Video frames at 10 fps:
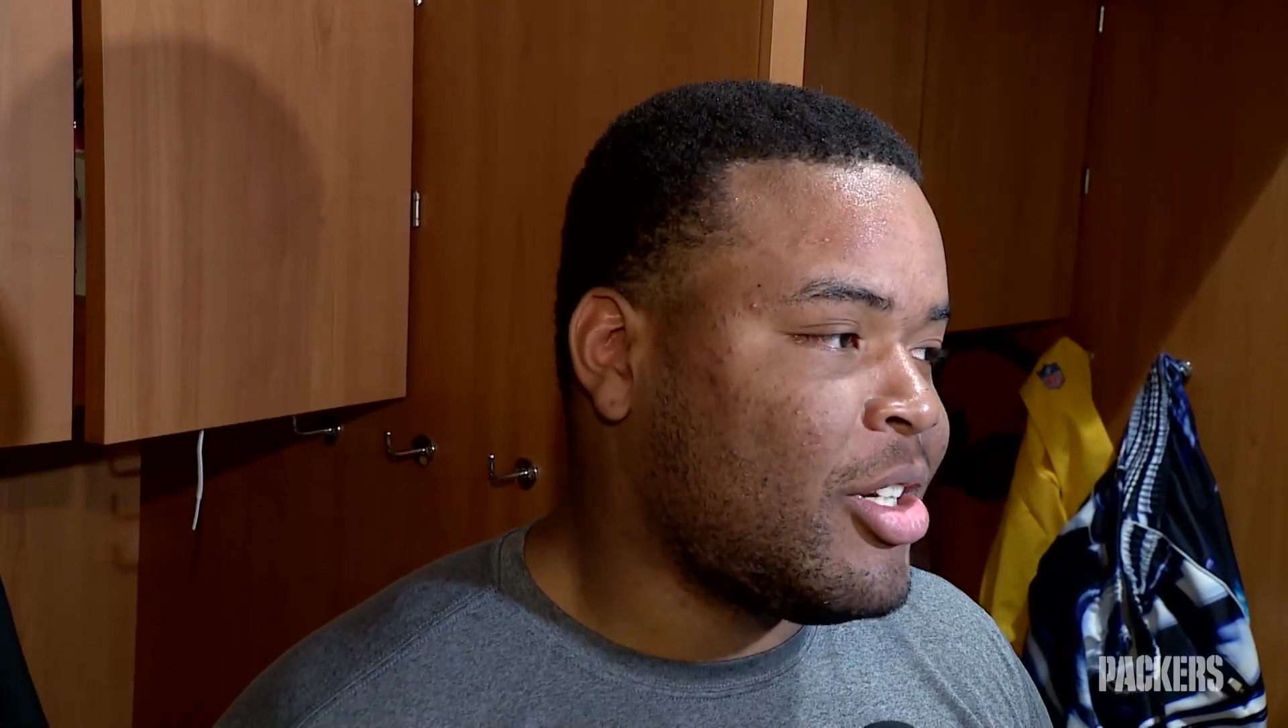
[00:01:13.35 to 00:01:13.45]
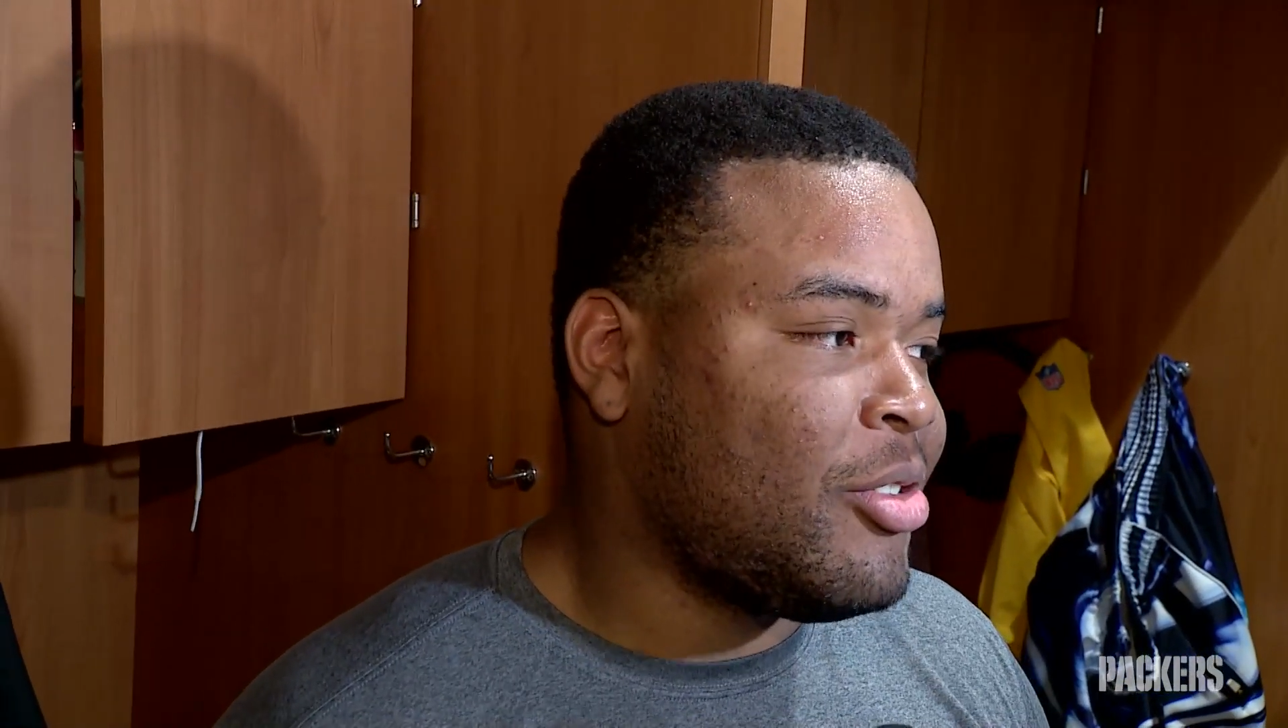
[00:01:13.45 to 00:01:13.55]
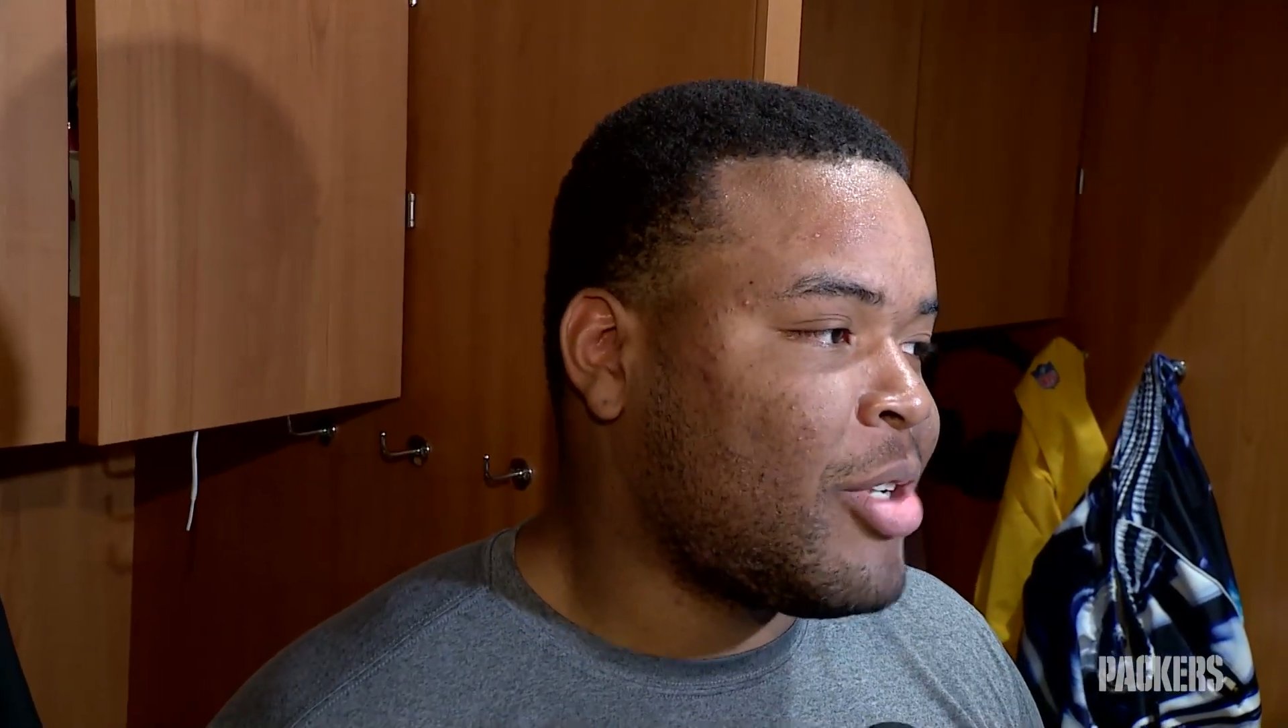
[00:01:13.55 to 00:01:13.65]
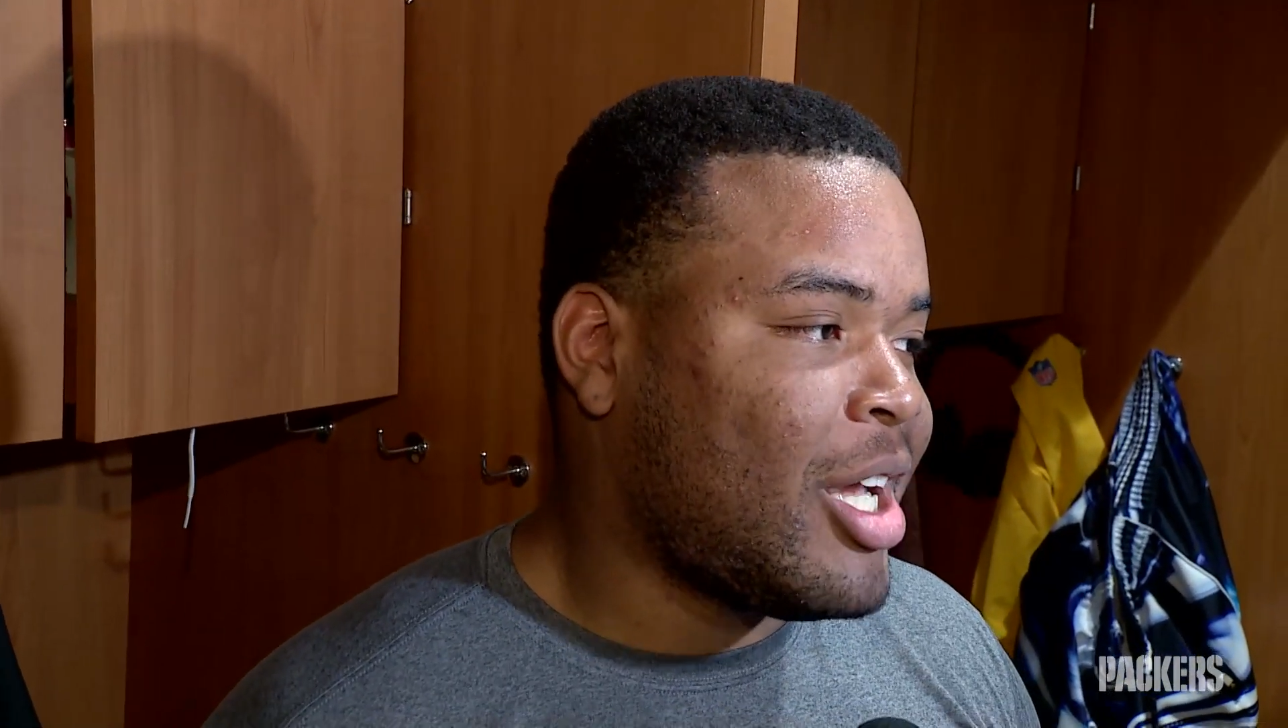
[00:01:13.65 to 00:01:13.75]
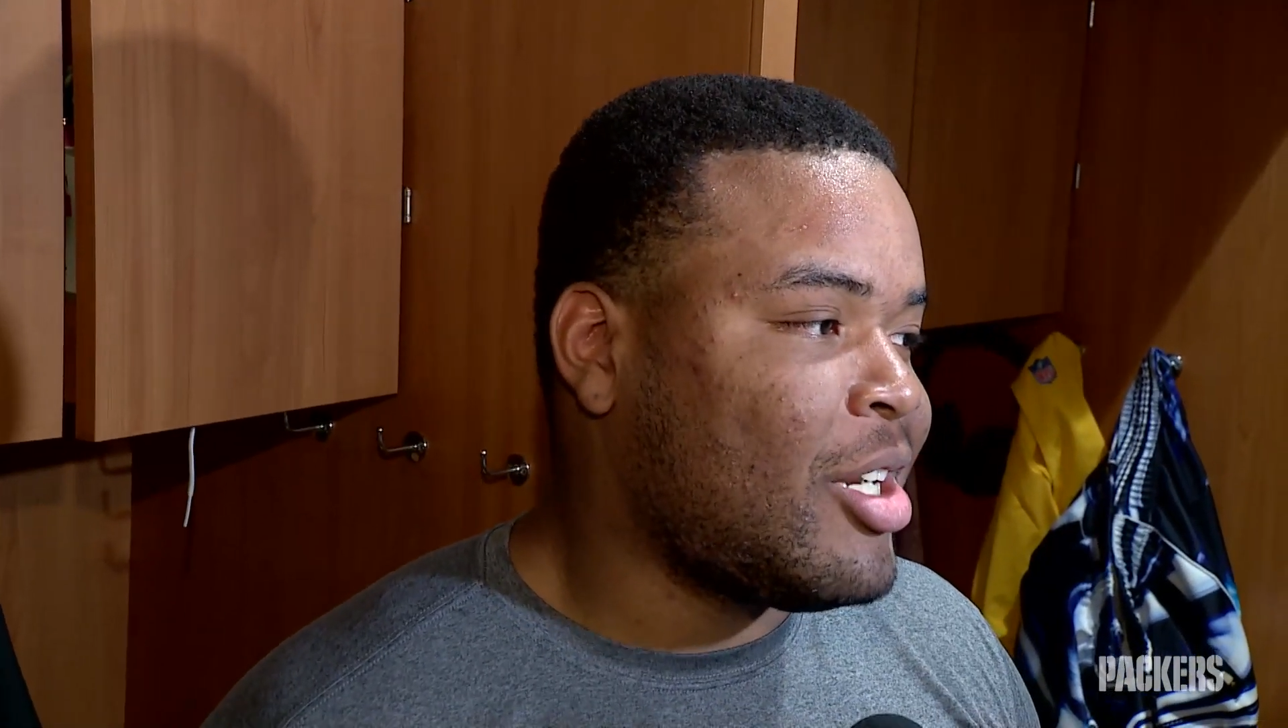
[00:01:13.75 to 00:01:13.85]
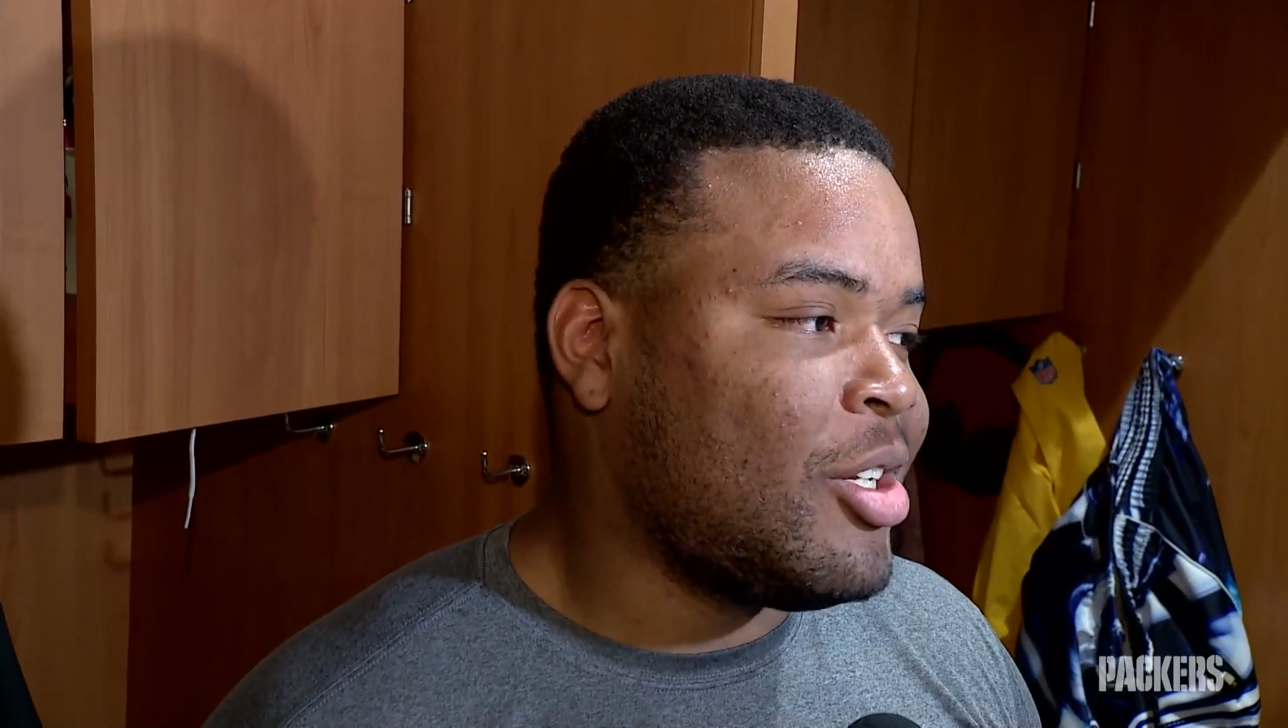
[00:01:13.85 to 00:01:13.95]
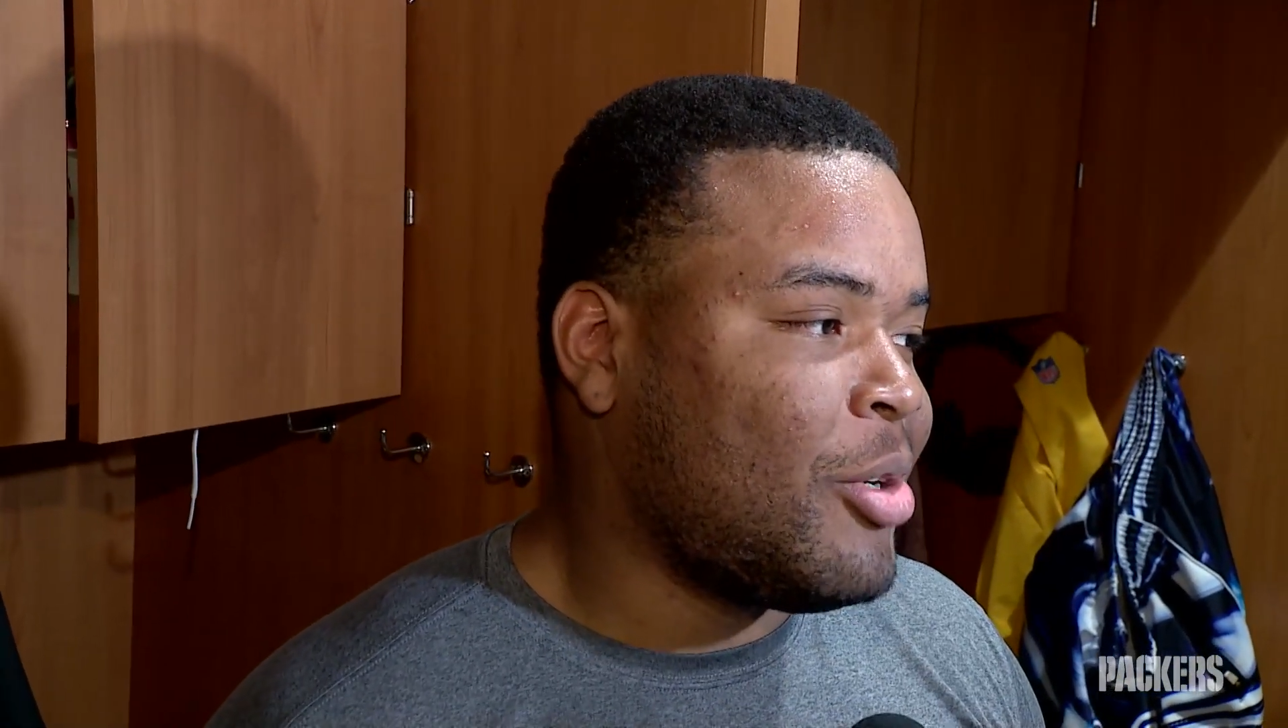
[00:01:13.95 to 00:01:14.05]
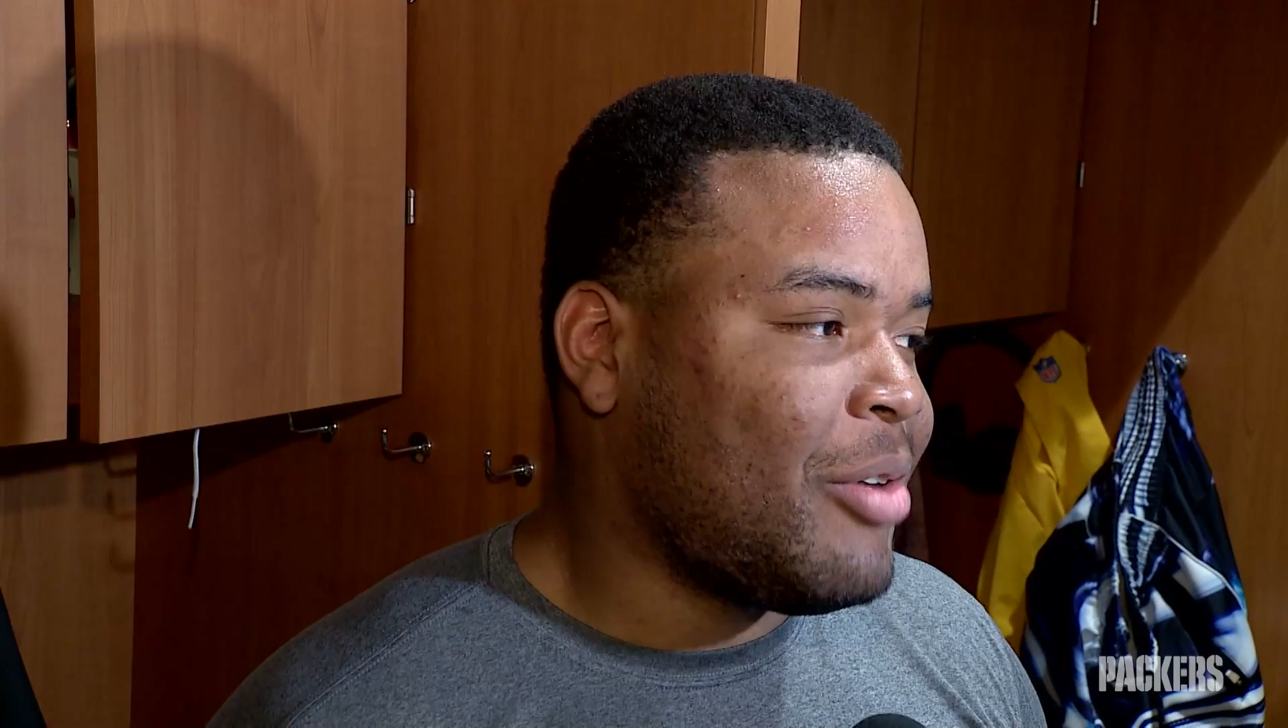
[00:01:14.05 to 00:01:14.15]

you kind of know